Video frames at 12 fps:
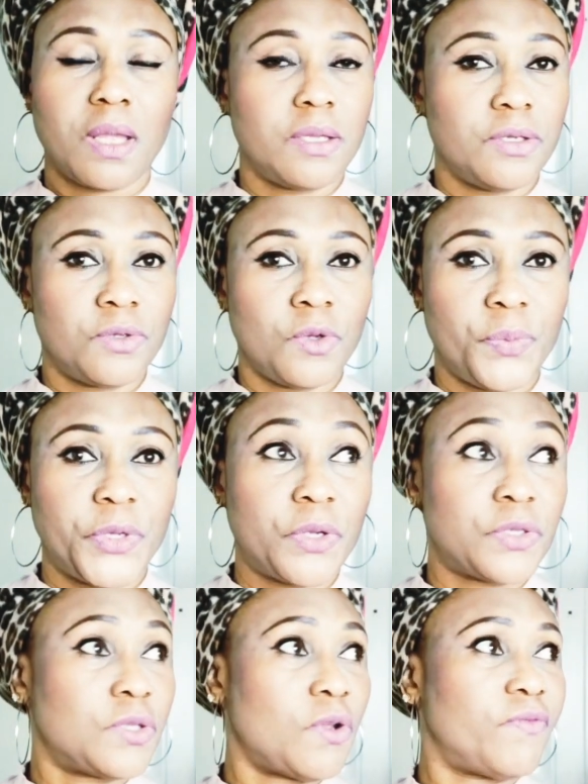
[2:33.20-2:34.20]
you know,
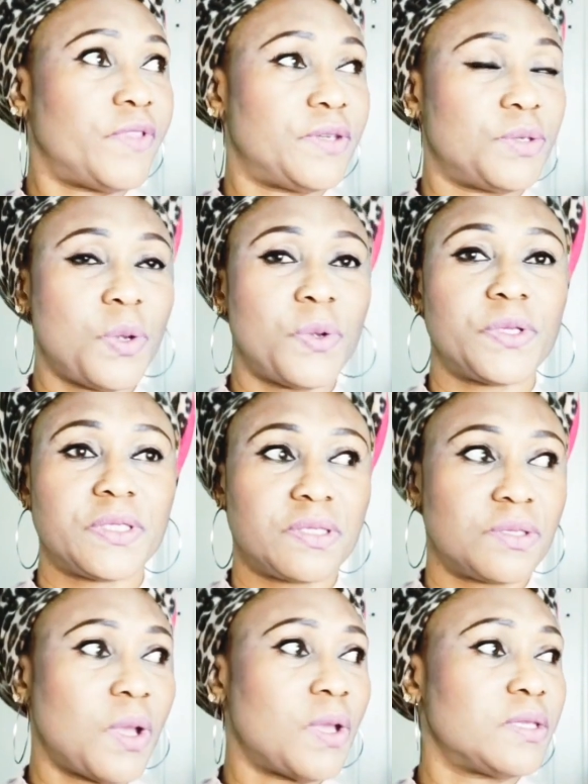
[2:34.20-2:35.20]
because of the
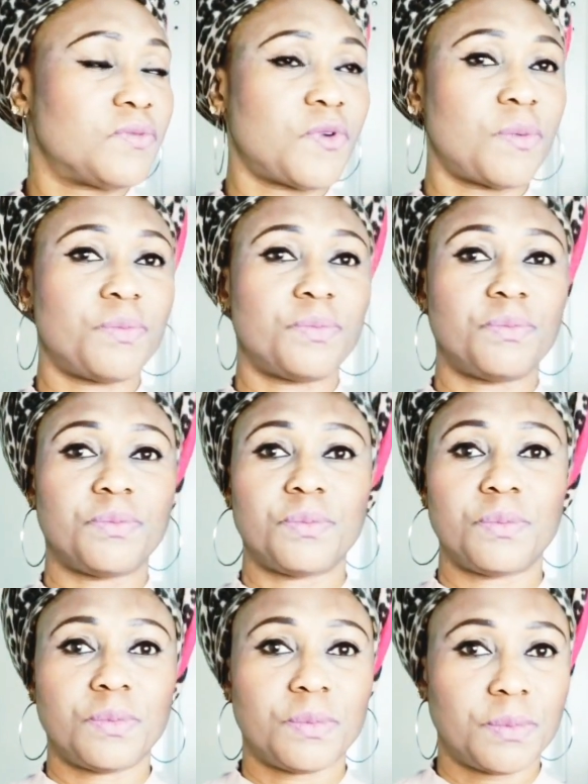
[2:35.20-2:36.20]
noise from
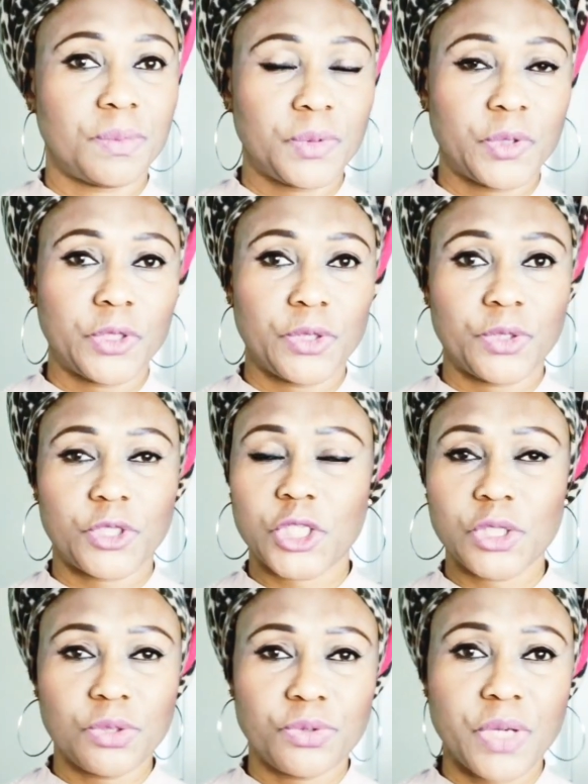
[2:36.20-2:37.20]

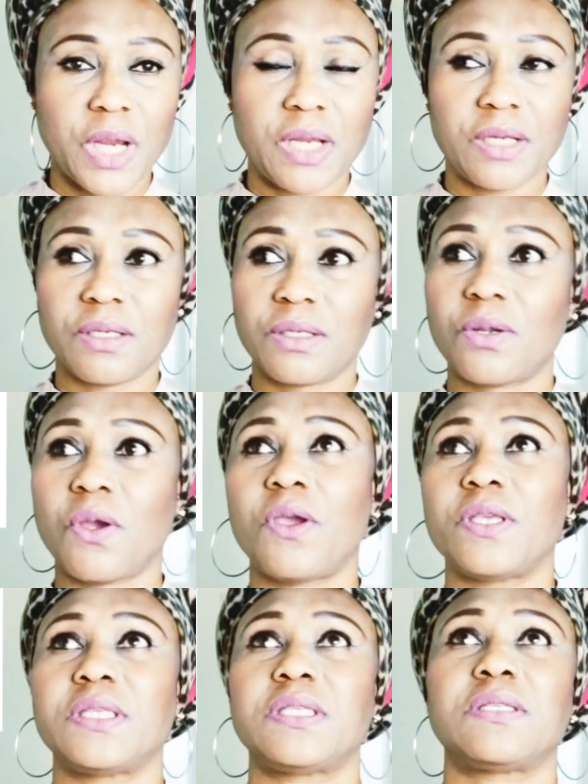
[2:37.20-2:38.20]
children,
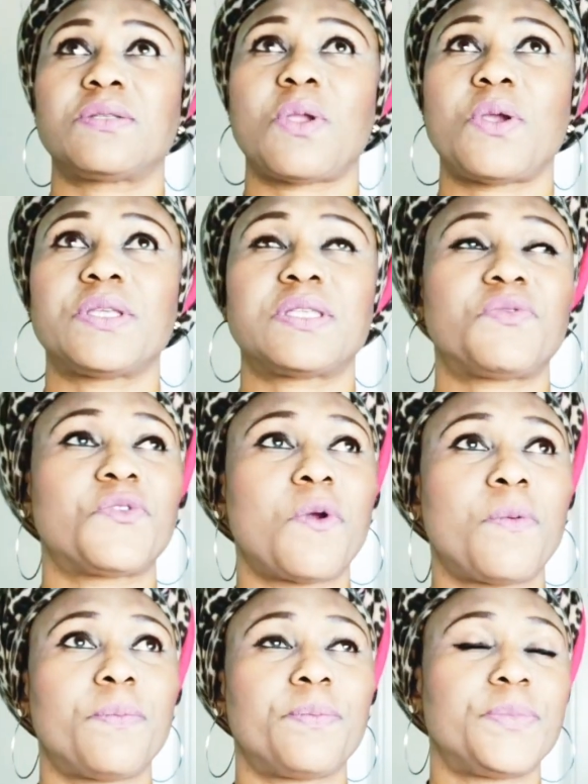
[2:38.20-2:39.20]
noise
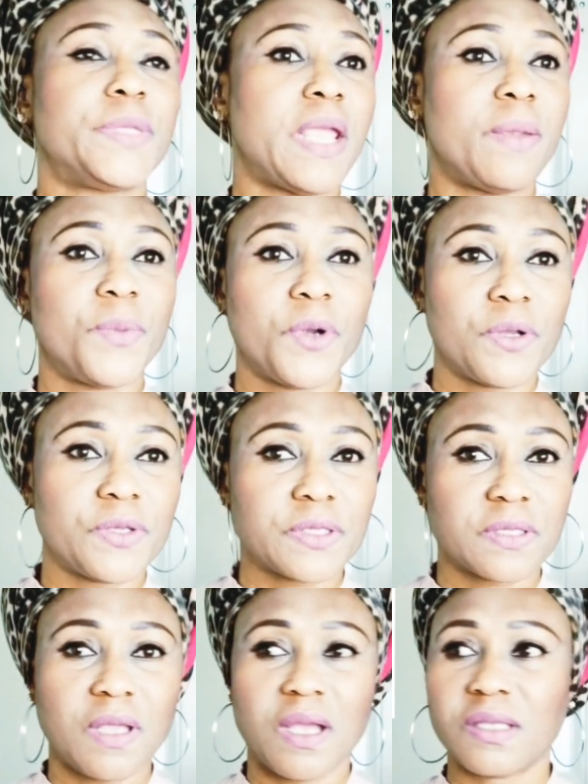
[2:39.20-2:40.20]
from
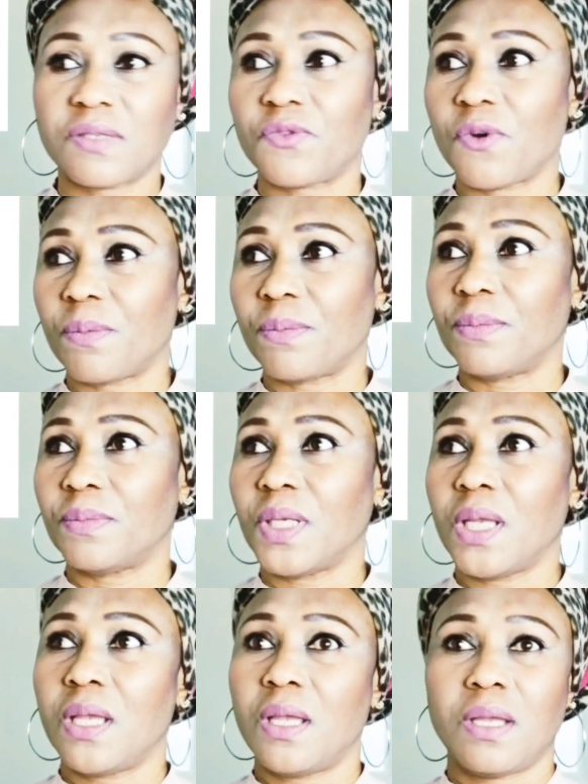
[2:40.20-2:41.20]
neighbors, noise from
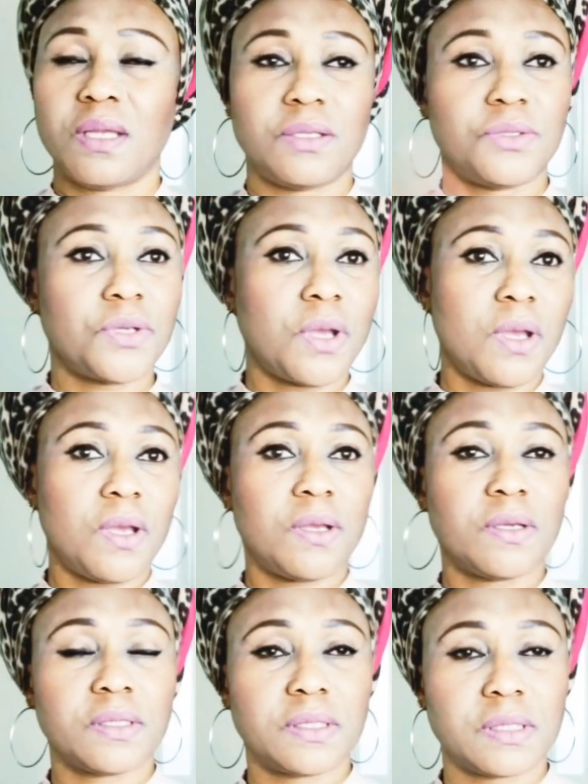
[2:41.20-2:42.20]

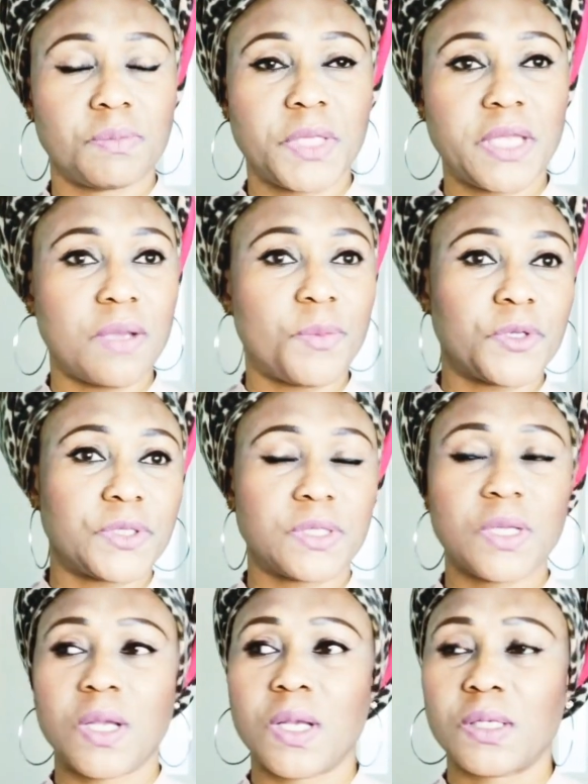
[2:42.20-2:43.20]
dogs, the neighbors'
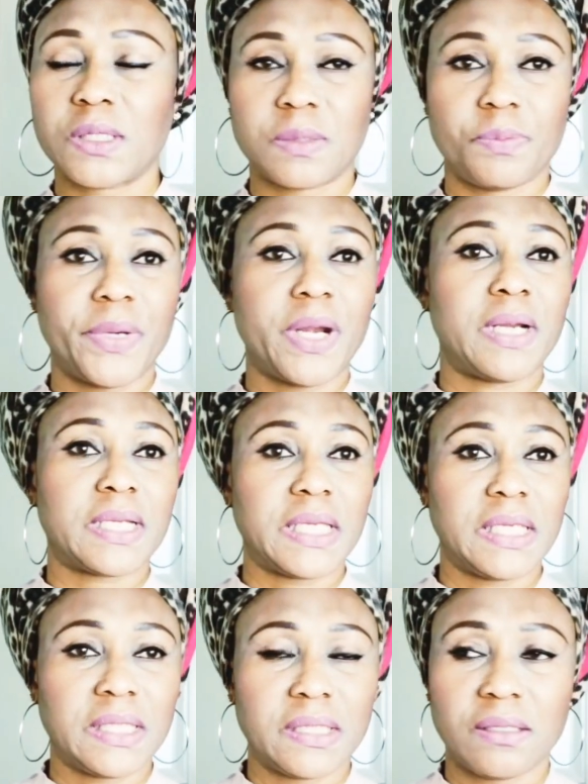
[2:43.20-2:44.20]
dogs
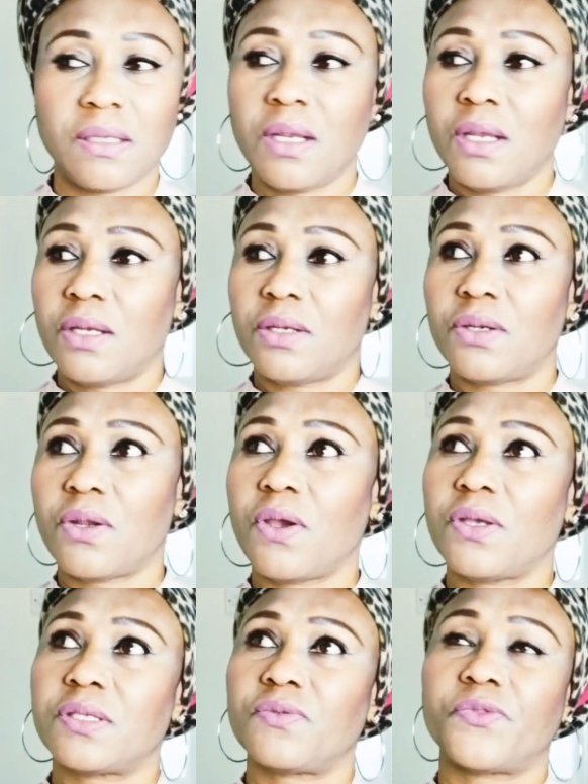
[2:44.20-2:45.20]
barking,
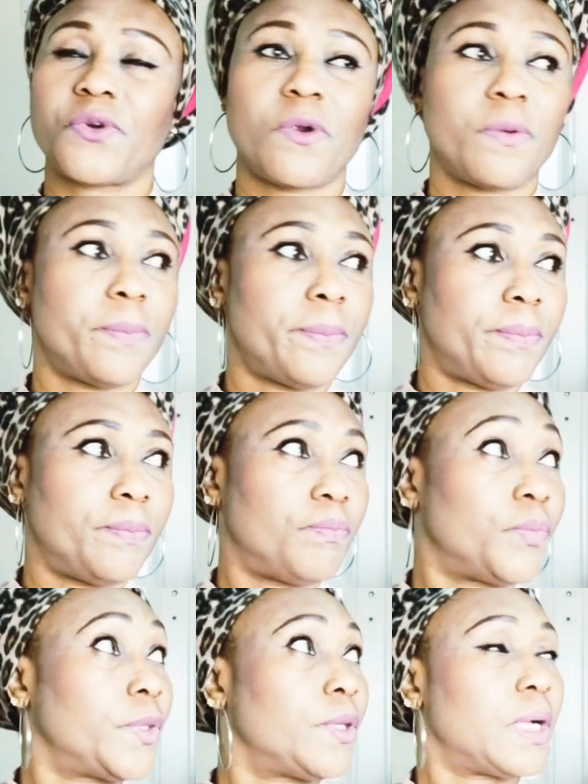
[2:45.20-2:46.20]
noise
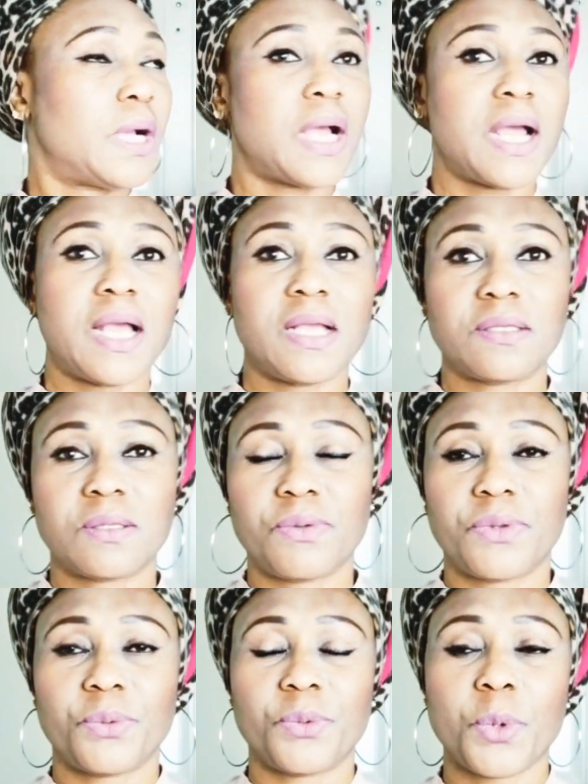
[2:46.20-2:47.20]
from cars on
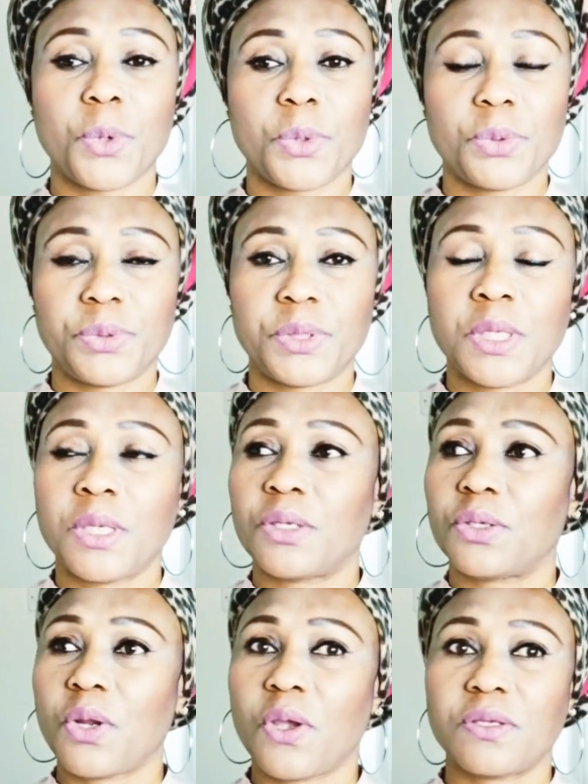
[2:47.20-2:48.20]
the roads,
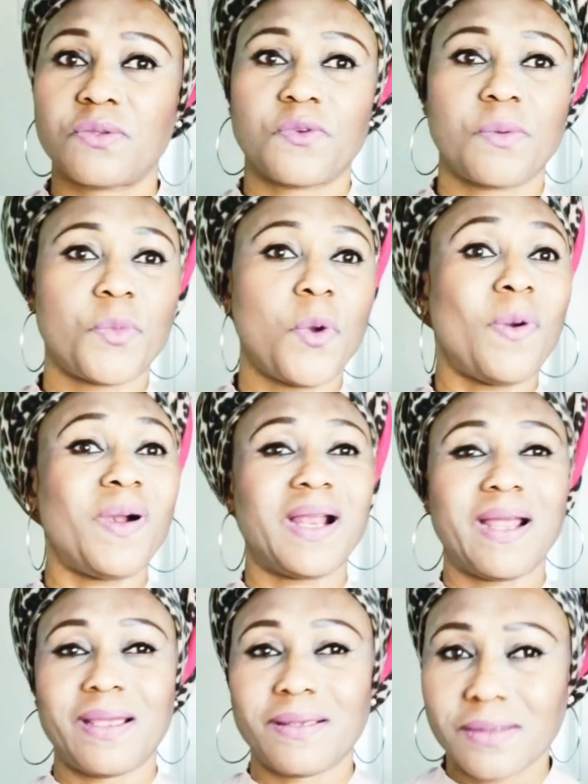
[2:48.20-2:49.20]
noise from all
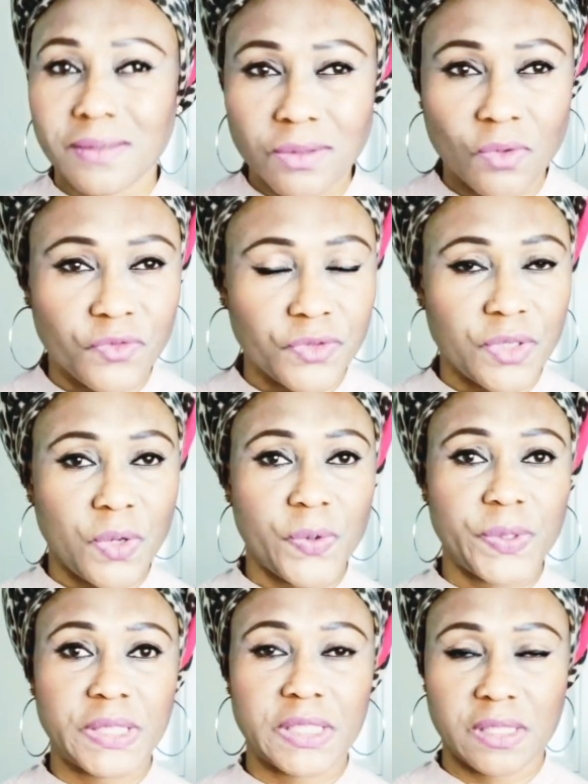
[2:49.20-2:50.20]
kinds of
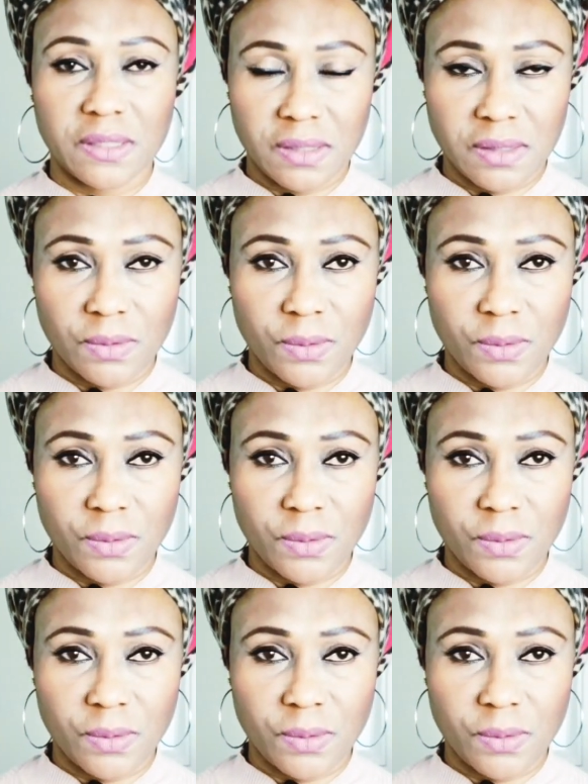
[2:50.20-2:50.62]
noises.